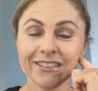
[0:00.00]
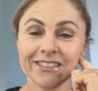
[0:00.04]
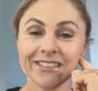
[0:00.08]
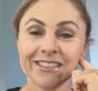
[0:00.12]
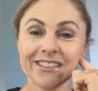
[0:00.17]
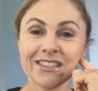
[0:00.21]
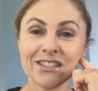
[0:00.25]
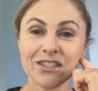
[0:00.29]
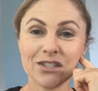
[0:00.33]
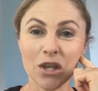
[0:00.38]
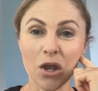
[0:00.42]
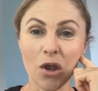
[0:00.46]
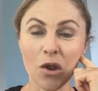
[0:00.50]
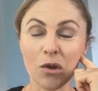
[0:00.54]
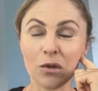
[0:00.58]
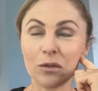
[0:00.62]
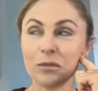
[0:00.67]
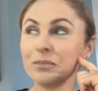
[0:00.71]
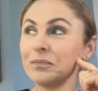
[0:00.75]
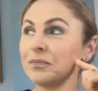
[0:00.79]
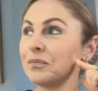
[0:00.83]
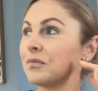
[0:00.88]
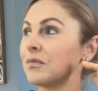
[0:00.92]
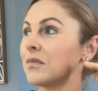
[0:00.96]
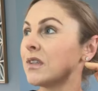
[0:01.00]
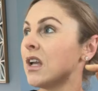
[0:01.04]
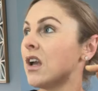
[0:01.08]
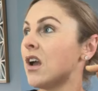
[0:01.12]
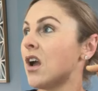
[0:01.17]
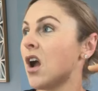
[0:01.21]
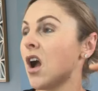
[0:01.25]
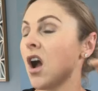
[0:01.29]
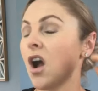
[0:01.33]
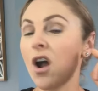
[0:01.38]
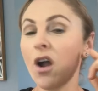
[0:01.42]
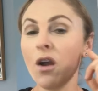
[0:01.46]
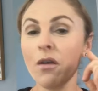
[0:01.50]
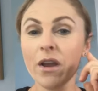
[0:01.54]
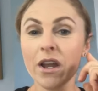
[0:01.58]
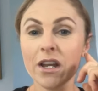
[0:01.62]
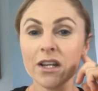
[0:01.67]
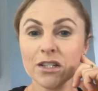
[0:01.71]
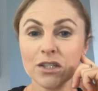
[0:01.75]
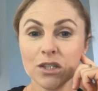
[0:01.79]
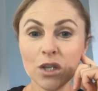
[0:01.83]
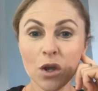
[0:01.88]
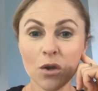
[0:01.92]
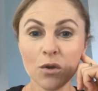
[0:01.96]
So, all
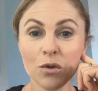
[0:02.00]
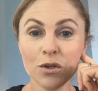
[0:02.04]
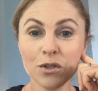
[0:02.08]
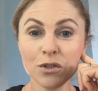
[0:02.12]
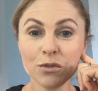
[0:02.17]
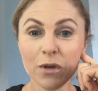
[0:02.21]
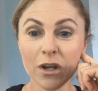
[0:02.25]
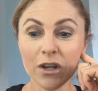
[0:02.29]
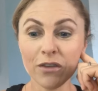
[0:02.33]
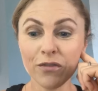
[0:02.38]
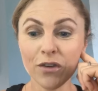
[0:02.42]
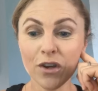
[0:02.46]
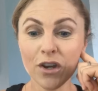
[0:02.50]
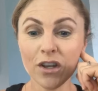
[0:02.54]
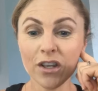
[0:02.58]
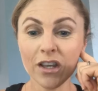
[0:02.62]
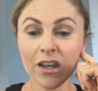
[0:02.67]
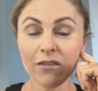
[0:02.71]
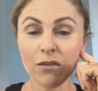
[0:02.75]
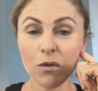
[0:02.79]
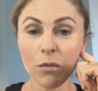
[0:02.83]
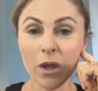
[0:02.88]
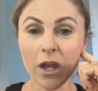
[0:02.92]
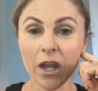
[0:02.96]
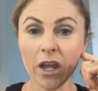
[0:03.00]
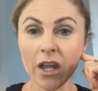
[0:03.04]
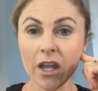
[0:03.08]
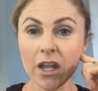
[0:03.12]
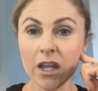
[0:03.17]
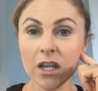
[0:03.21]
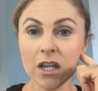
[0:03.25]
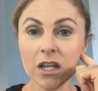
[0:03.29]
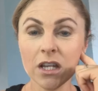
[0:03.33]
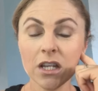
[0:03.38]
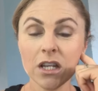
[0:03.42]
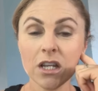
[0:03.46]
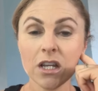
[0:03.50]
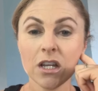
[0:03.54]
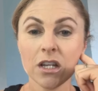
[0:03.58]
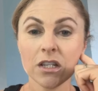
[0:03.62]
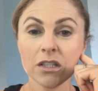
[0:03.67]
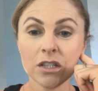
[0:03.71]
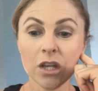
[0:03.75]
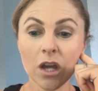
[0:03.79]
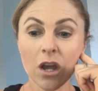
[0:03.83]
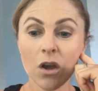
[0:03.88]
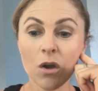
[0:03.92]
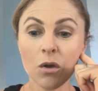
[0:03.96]
right, so who's ready for a giveaway?
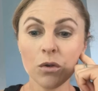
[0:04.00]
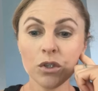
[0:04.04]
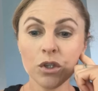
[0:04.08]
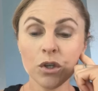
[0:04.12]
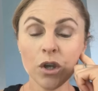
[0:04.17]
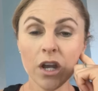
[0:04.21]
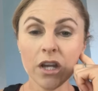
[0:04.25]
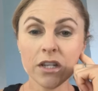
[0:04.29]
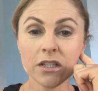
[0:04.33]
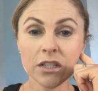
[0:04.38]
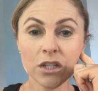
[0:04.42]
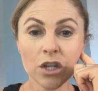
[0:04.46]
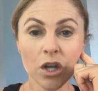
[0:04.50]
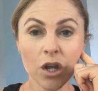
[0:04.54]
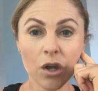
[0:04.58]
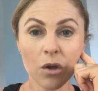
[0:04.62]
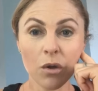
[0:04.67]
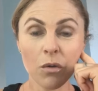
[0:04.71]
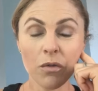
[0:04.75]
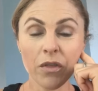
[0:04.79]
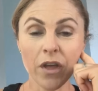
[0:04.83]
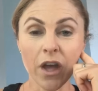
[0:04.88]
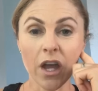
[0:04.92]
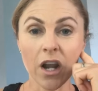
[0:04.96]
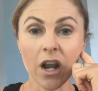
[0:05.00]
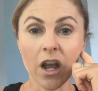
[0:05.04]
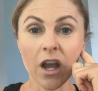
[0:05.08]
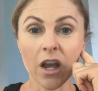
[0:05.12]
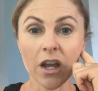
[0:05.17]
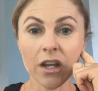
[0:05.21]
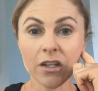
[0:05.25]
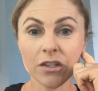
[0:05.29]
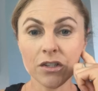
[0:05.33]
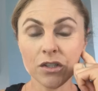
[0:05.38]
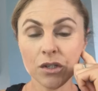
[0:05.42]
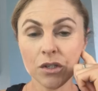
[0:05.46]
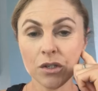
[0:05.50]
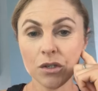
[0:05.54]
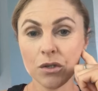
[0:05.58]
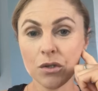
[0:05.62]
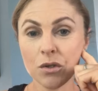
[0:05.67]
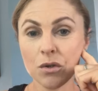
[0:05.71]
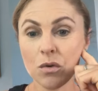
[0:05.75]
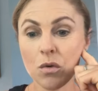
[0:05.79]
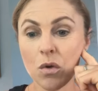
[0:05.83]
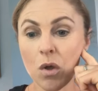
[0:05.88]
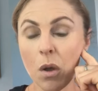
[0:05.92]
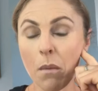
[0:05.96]
So you guys know that I
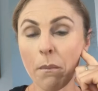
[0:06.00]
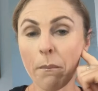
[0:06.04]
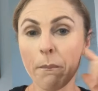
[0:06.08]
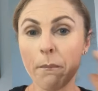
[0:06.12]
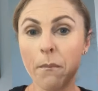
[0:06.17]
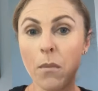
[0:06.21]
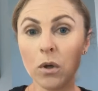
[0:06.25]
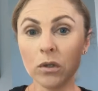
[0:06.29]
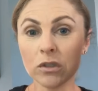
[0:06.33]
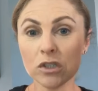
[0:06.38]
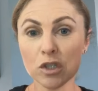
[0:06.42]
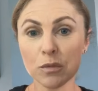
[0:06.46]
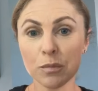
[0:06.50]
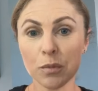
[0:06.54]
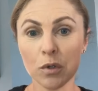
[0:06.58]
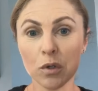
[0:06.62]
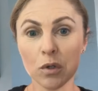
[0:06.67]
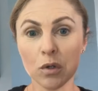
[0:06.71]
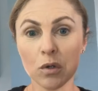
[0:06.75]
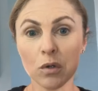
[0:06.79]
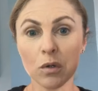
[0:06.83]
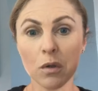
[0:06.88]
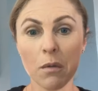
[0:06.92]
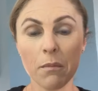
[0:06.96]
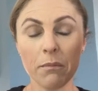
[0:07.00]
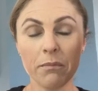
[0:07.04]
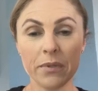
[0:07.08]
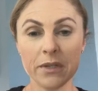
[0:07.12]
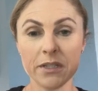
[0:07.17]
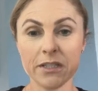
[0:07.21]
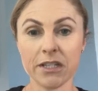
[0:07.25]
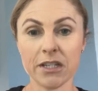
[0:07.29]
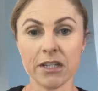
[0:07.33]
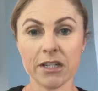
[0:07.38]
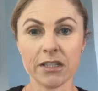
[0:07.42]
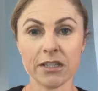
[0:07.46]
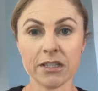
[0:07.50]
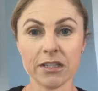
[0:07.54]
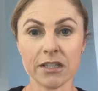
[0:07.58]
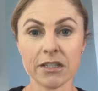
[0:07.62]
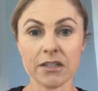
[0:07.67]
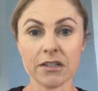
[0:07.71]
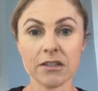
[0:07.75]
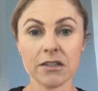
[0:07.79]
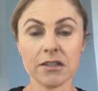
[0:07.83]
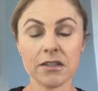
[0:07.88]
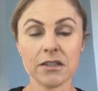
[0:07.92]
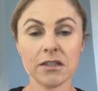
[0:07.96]
do multiple
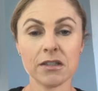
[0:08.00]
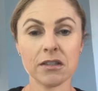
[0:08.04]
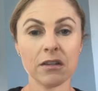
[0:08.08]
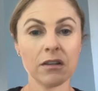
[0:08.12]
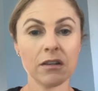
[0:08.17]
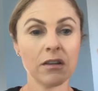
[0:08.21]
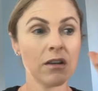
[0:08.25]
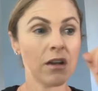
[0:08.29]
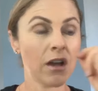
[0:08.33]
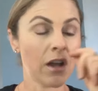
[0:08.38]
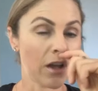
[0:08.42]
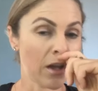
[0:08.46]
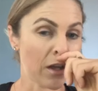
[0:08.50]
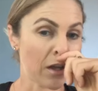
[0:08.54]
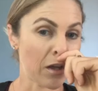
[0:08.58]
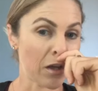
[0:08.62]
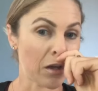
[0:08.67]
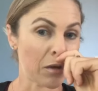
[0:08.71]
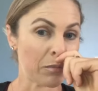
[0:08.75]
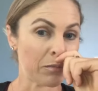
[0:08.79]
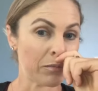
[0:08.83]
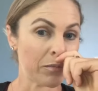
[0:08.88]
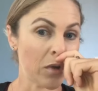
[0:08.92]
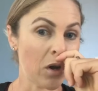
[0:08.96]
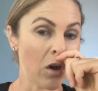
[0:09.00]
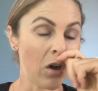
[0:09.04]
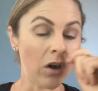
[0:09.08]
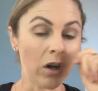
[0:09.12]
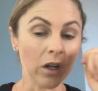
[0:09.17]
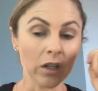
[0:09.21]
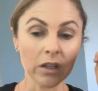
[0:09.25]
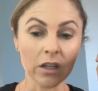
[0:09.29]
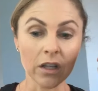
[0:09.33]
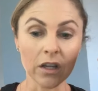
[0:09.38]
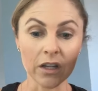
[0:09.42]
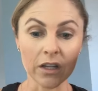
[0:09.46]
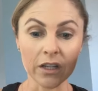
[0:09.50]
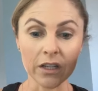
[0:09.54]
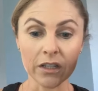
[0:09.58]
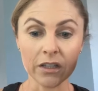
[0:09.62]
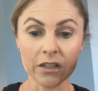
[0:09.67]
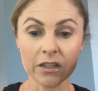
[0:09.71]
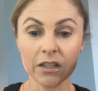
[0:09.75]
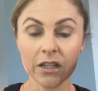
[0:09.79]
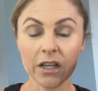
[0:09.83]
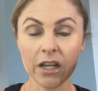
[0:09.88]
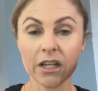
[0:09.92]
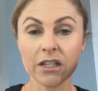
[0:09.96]
businesses
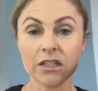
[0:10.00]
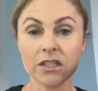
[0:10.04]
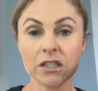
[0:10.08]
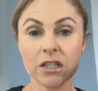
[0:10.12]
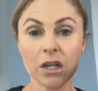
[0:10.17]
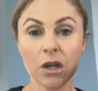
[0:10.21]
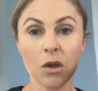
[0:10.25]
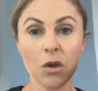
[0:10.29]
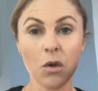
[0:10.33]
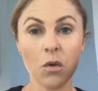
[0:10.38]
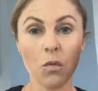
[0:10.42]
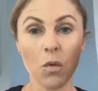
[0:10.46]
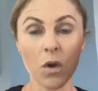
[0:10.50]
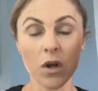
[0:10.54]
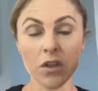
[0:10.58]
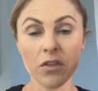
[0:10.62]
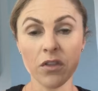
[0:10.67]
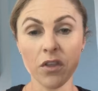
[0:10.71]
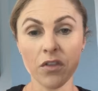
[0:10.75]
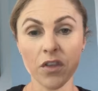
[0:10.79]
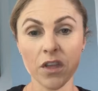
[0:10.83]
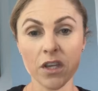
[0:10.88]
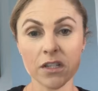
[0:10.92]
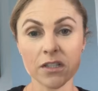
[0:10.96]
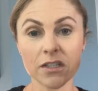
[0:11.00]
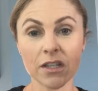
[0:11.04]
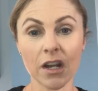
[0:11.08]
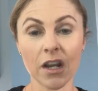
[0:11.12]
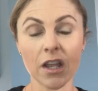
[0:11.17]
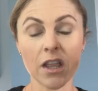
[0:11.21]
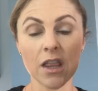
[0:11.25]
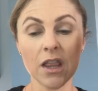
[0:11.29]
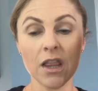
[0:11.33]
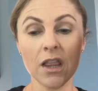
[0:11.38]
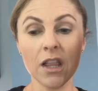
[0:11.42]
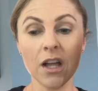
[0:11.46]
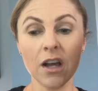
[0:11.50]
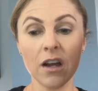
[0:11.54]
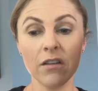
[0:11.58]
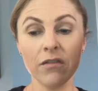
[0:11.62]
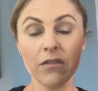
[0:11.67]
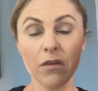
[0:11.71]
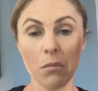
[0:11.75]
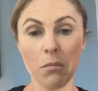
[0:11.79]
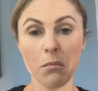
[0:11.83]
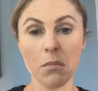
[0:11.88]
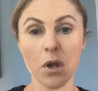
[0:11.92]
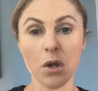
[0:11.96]
online, and so one of the things that I
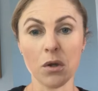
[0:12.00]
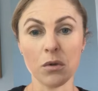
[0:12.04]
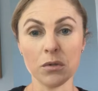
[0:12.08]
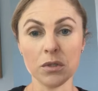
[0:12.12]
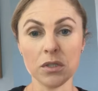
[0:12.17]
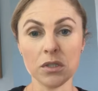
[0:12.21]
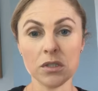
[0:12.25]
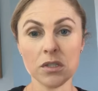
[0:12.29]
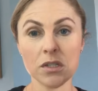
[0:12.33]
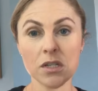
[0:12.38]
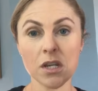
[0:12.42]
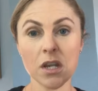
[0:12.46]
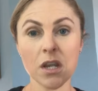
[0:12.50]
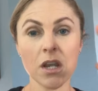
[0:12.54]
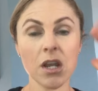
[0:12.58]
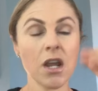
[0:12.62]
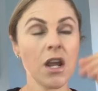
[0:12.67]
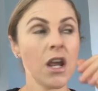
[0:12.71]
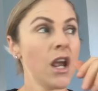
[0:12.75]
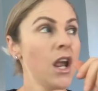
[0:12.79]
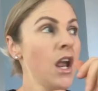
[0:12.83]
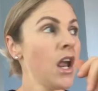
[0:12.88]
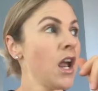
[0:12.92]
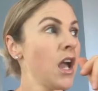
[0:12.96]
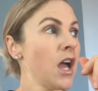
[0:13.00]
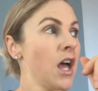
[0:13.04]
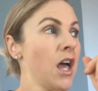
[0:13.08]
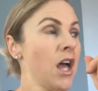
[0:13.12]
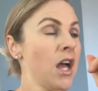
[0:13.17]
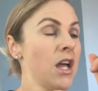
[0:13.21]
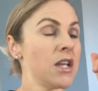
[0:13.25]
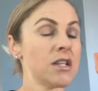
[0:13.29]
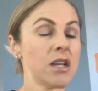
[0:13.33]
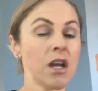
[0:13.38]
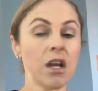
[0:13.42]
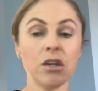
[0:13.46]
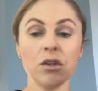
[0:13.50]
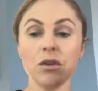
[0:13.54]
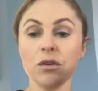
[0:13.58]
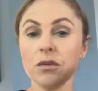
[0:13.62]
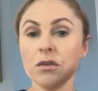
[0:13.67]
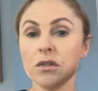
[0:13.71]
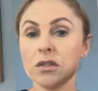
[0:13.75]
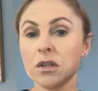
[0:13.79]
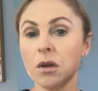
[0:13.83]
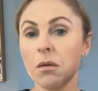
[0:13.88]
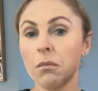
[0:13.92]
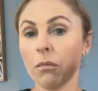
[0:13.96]
love most, and I
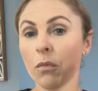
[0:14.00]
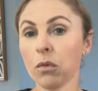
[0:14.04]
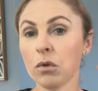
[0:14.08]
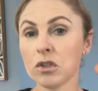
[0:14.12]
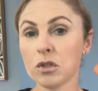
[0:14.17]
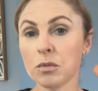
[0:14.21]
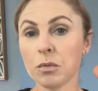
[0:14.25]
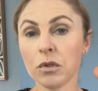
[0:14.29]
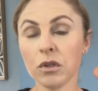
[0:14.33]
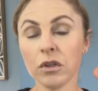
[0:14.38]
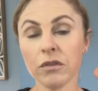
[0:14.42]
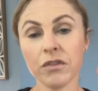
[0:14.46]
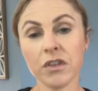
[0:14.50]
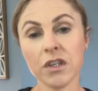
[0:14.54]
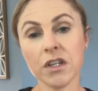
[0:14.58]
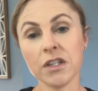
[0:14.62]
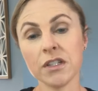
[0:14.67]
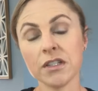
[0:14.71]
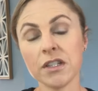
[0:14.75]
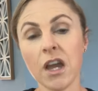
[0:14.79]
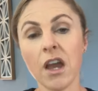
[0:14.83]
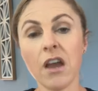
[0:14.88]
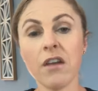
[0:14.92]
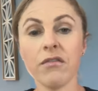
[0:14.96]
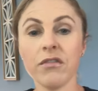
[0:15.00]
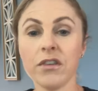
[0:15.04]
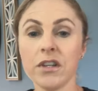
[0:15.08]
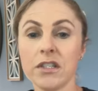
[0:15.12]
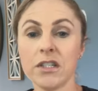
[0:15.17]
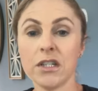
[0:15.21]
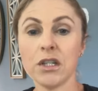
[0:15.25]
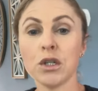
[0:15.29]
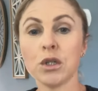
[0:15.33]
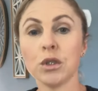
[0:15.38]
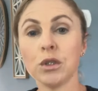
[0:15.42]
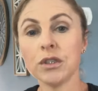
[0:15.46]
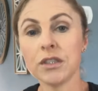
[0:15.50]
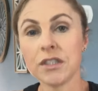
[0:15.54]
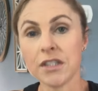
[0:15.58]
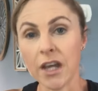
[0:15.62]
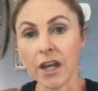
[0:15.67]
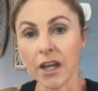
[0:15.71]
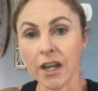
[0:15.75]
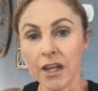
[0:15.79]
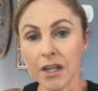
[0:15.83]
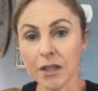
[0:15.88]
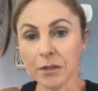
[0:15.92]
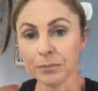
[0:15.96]
use multiple of these every single
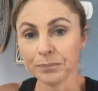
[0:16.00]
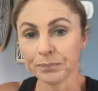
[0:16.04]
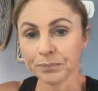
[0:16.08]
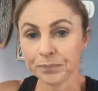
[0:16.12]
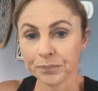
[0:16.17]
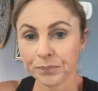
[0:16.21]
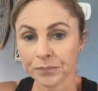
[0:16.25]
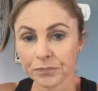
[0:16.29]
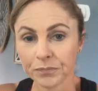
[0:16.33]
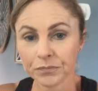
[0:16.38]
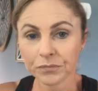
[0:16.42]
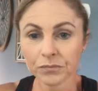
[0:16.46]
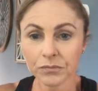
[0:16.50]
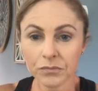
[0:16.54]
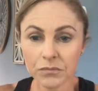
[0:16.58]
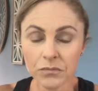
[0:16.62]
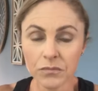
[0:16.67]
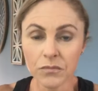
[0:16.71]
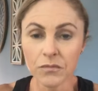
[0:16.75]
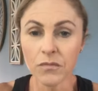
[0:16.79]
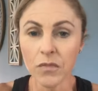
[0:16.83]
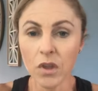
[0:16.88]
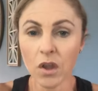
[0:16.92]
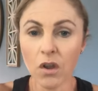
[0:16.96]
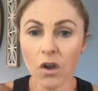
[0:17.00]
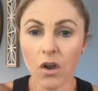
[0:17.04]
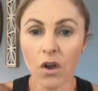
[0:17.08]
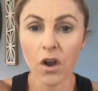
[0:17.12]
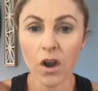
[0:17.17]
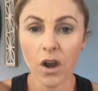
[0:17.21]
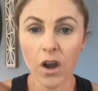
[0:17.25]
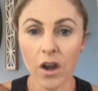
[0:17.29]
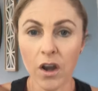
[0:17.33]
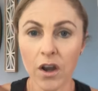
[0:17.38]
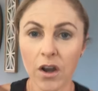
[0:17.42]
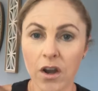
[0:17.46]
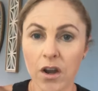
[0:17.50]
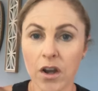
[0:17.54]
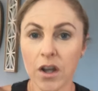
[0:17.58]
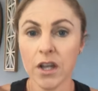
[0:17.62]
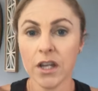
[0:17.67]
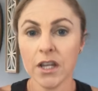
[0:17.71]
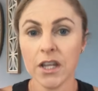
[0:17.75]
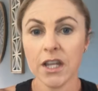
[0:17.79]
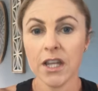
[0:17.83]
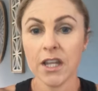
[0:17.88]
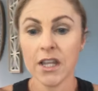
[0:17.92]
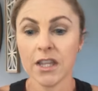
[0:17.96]
day, are
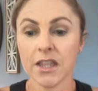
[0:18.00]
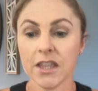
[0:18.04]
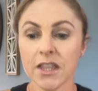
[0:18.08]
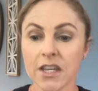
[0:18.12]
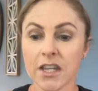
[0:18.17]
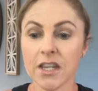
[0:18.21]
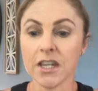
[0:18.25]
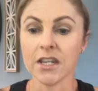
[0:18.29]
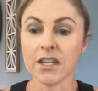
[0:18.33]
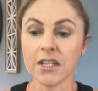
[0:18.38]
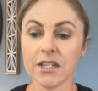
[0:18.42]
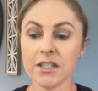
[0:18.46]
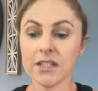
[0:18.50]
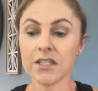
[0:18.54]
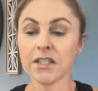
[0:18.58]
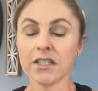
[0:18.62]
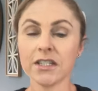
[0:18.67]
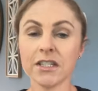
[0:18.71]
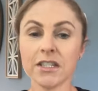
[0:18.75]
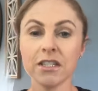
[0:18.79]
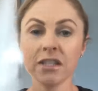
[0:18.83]
these